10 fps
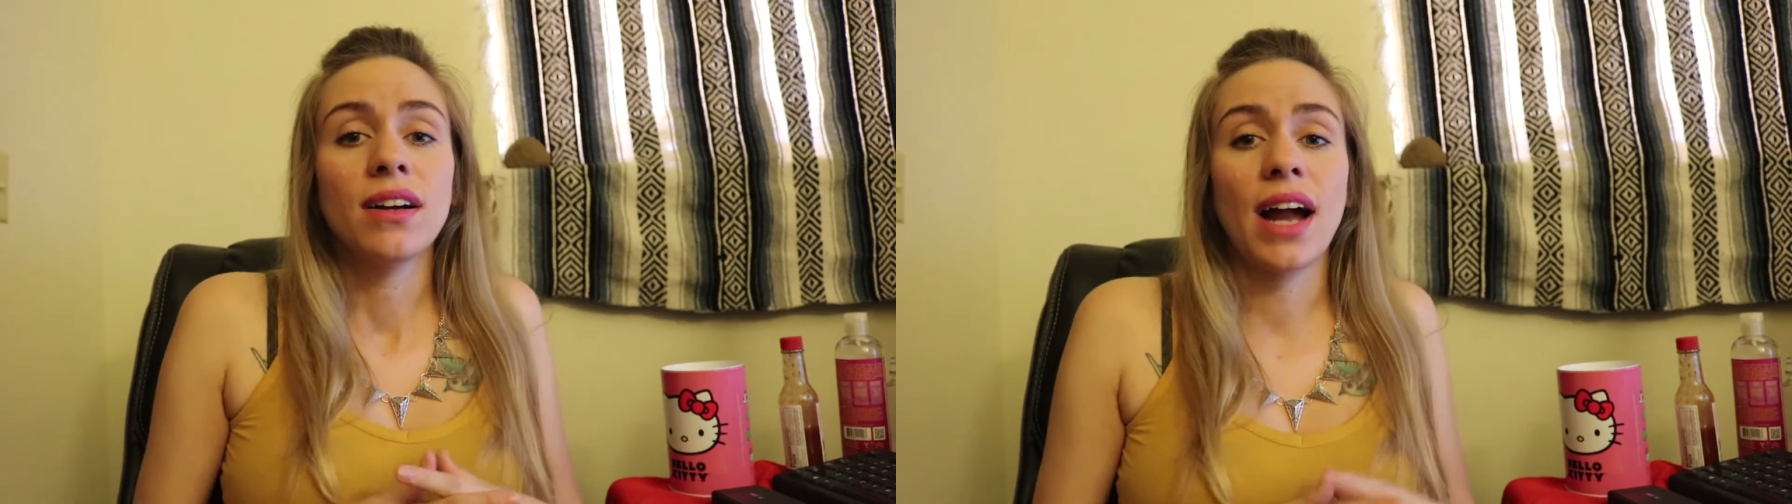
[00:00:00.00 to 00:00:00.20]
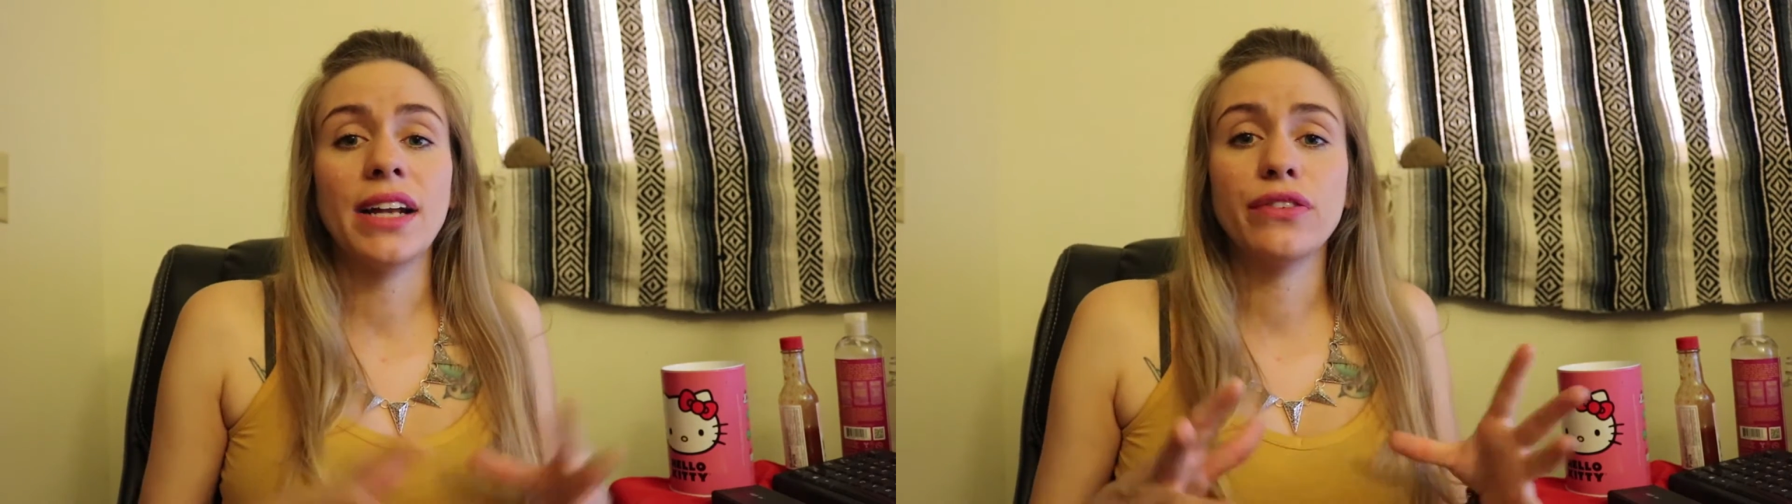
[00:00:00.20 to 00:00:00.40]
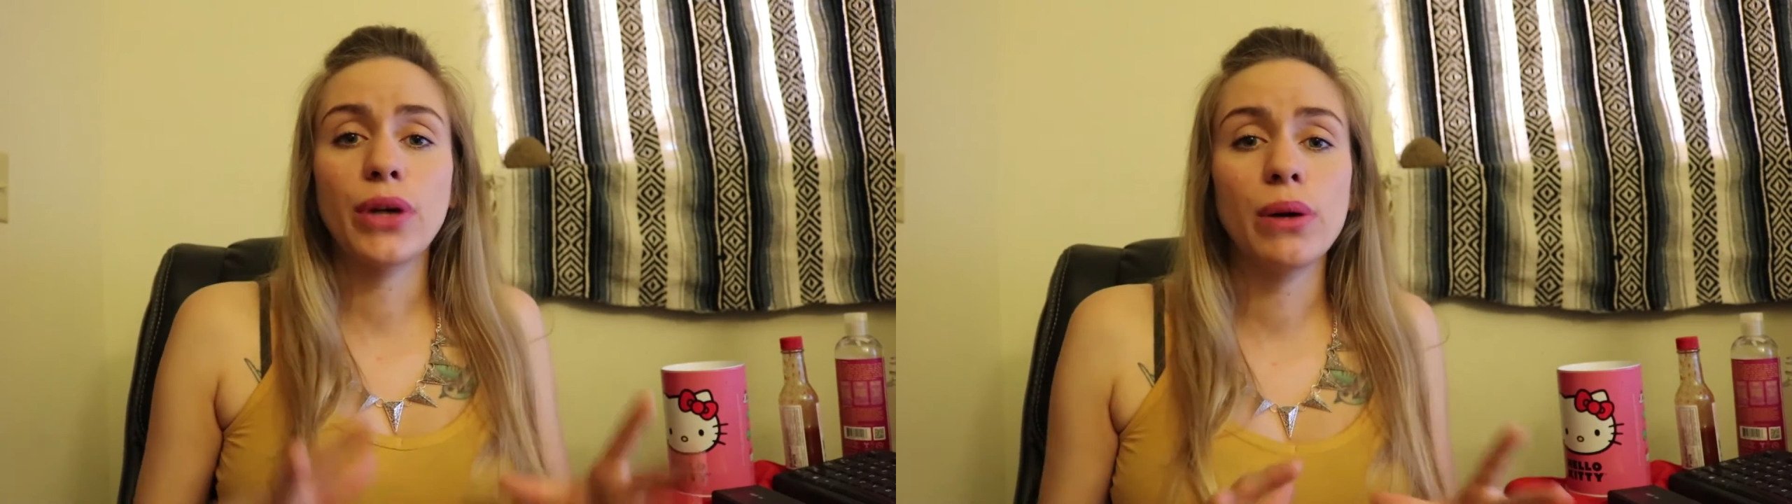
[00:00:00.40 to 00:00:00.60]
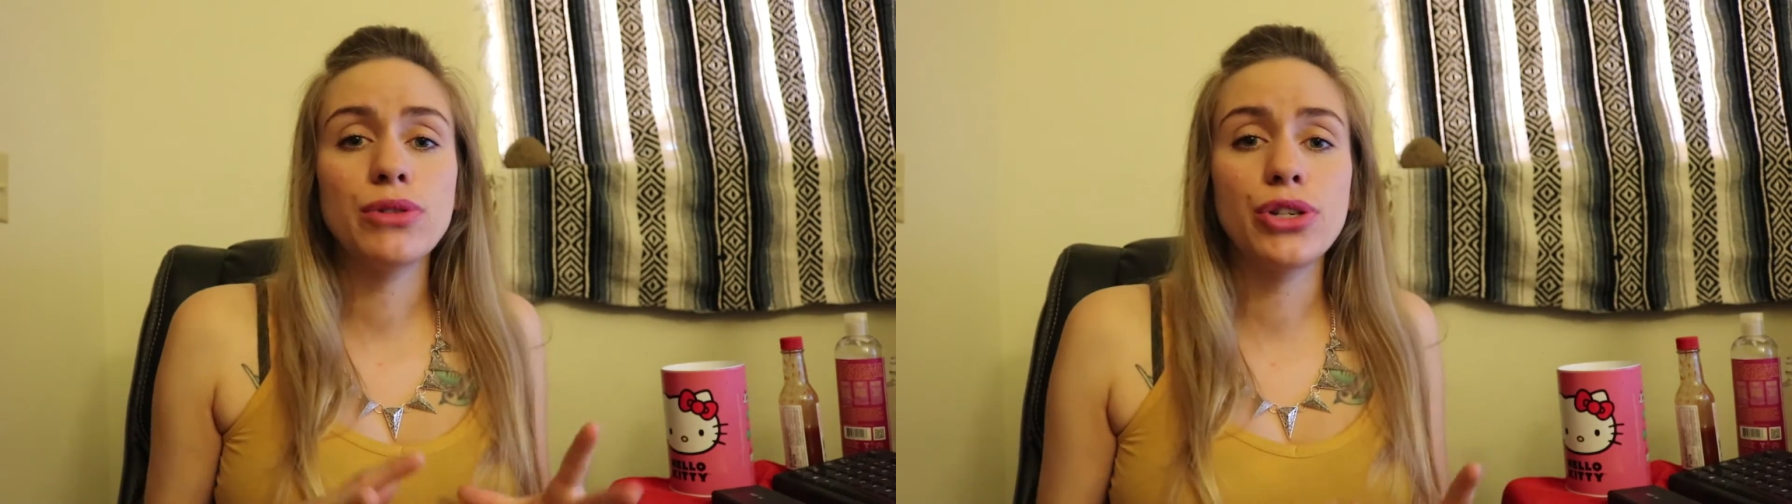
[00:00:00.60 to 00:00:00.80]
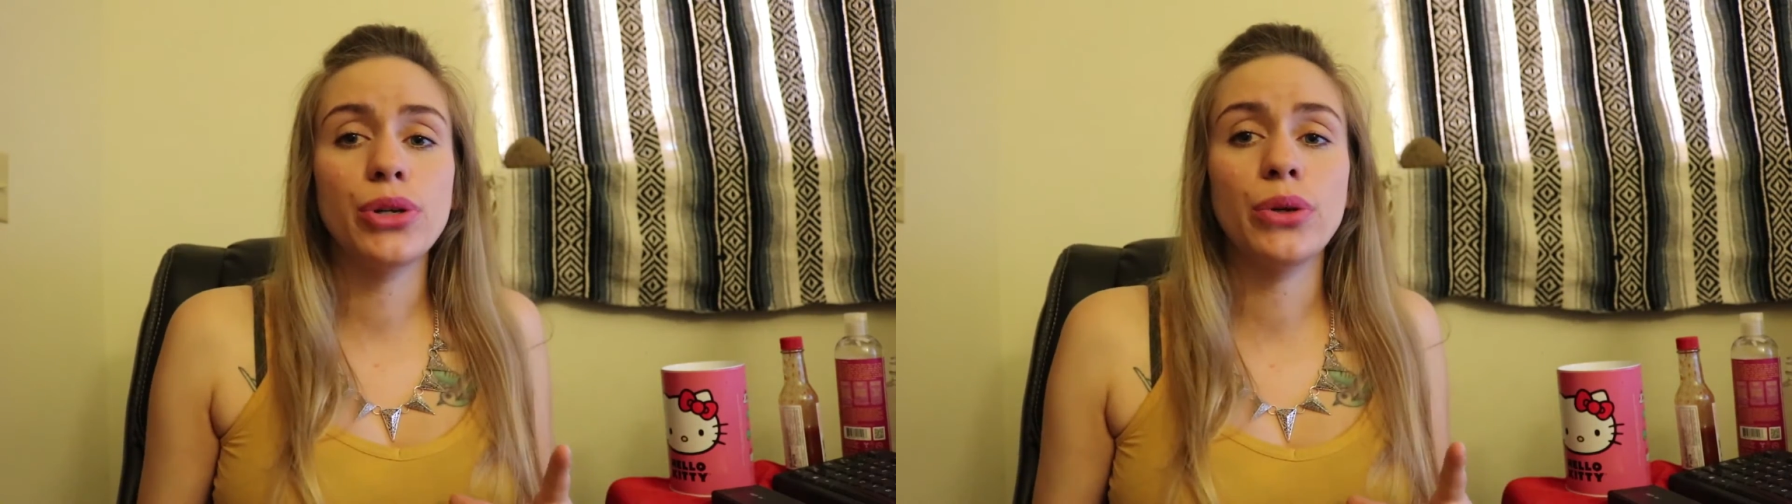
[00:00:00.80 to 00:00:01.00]
kind of
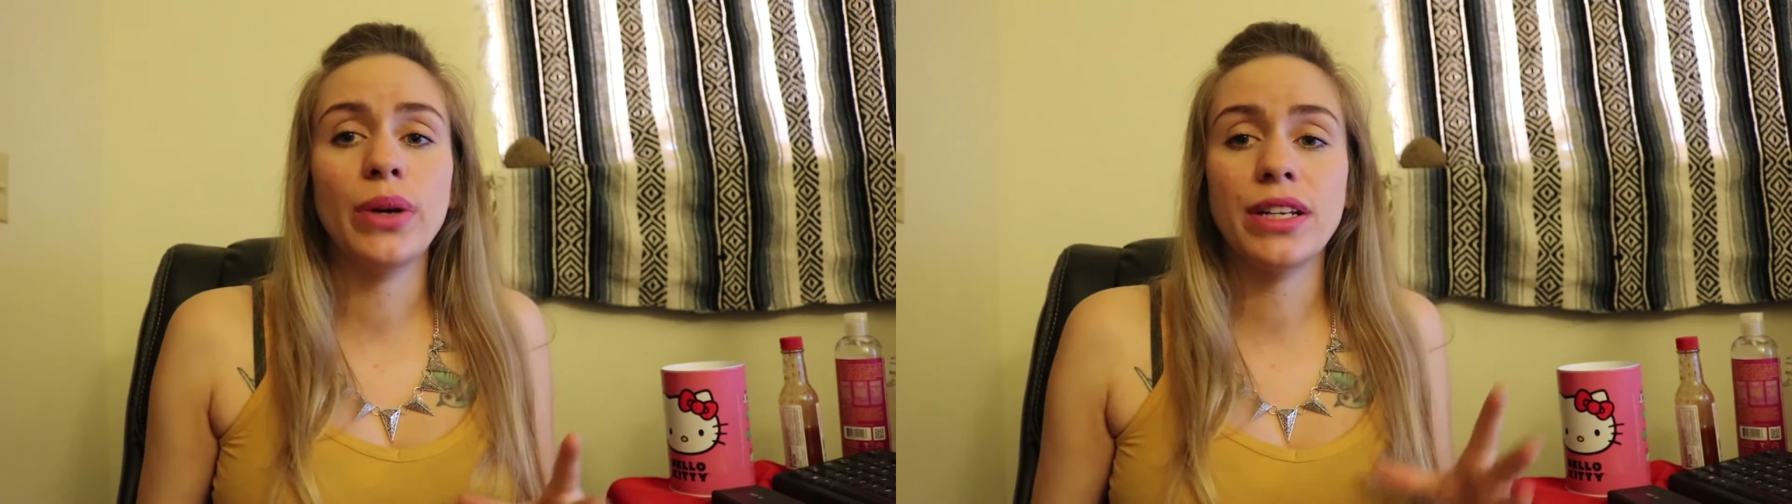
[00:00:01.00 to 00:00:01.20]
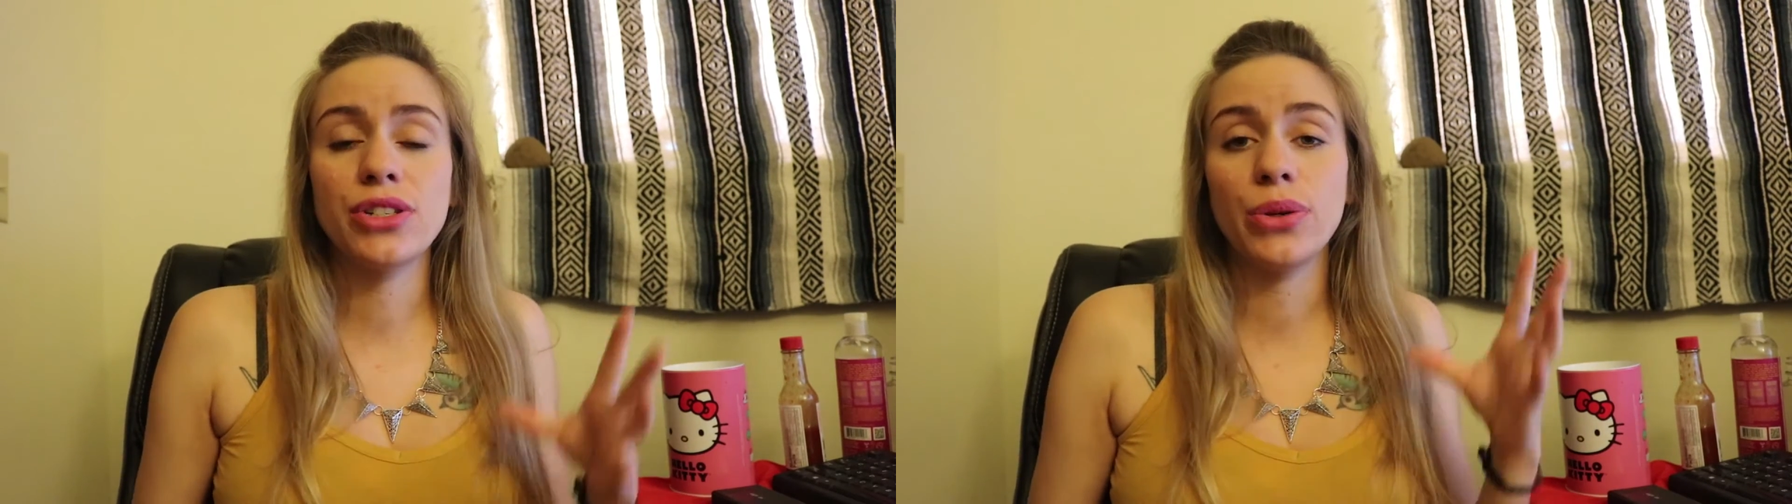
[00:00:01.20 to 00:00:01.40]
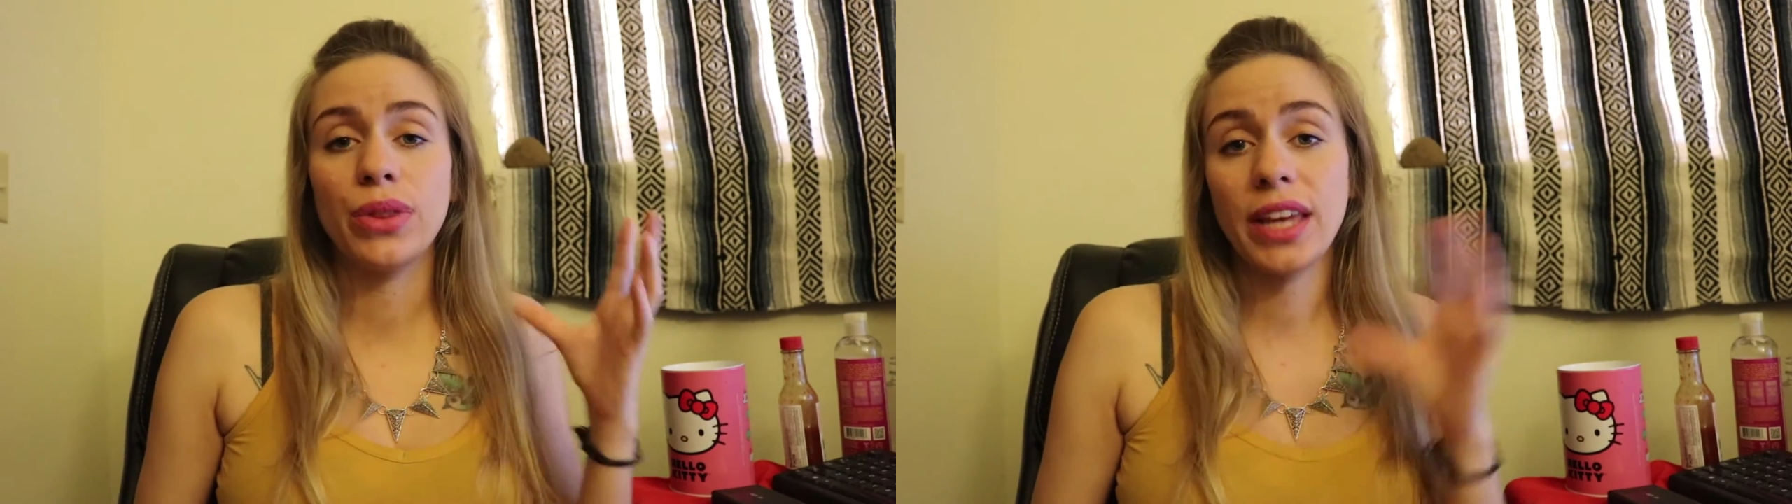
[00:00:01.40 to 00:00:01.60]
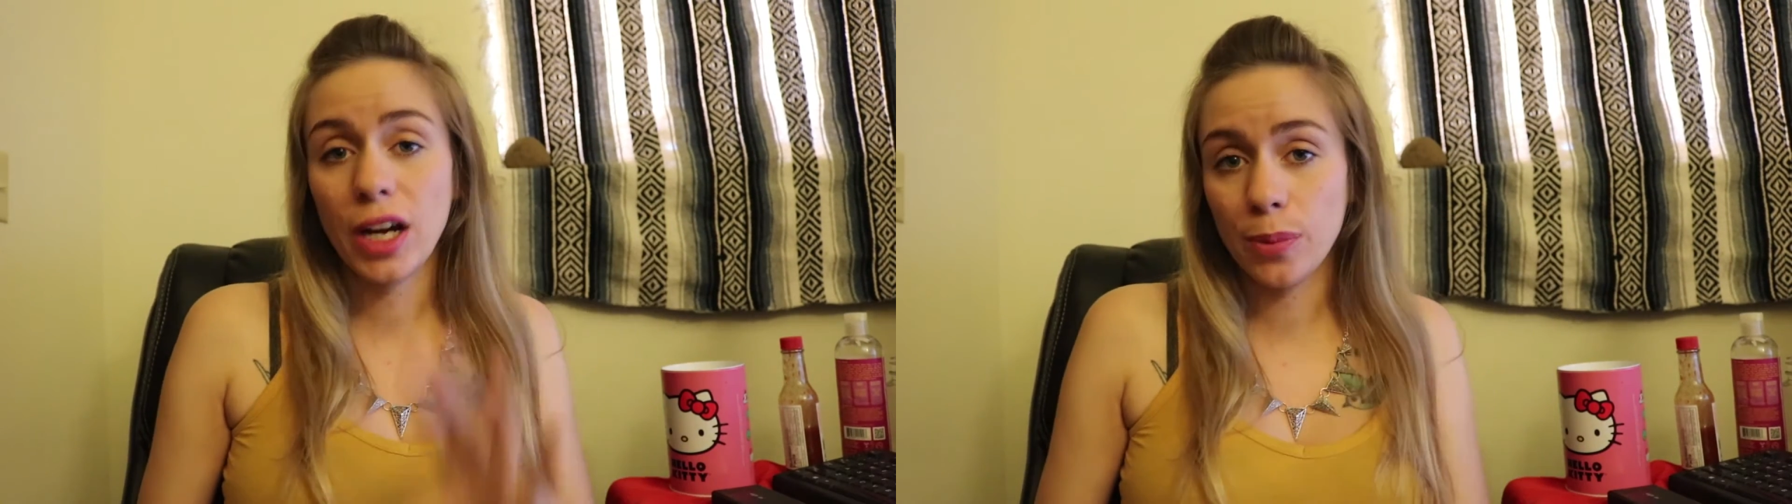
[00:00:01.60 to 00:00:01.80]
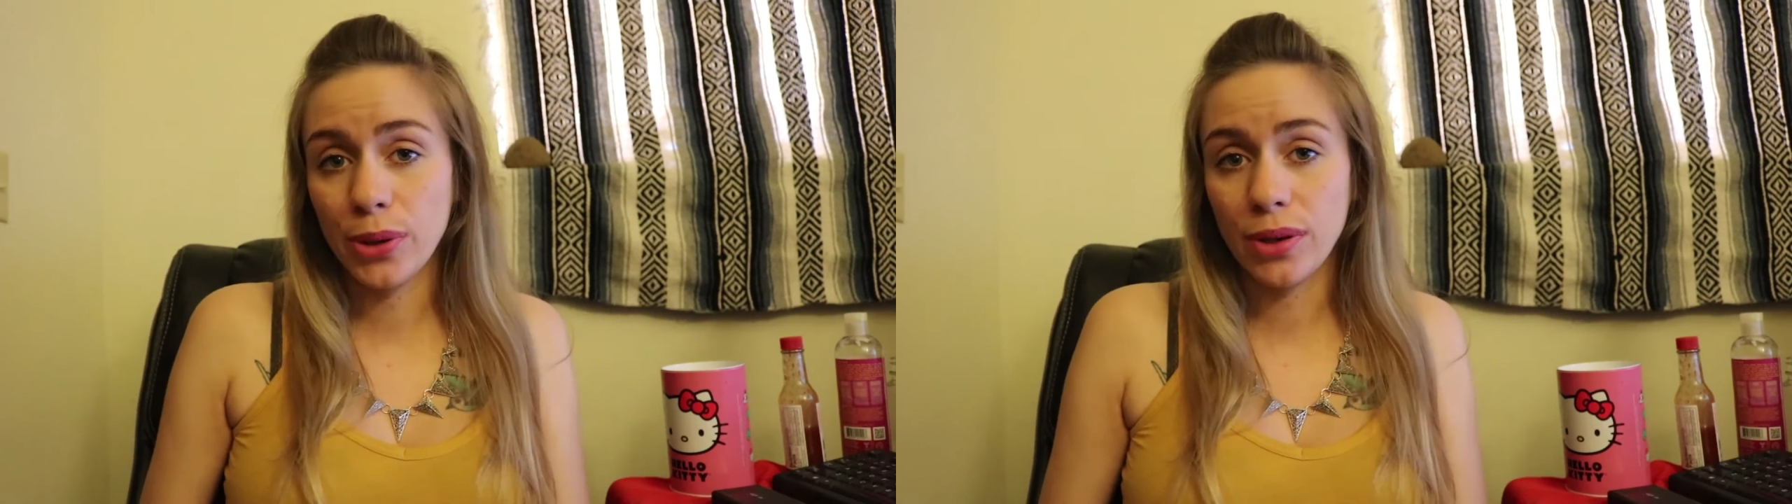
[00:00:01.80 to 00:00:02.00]
coach you into their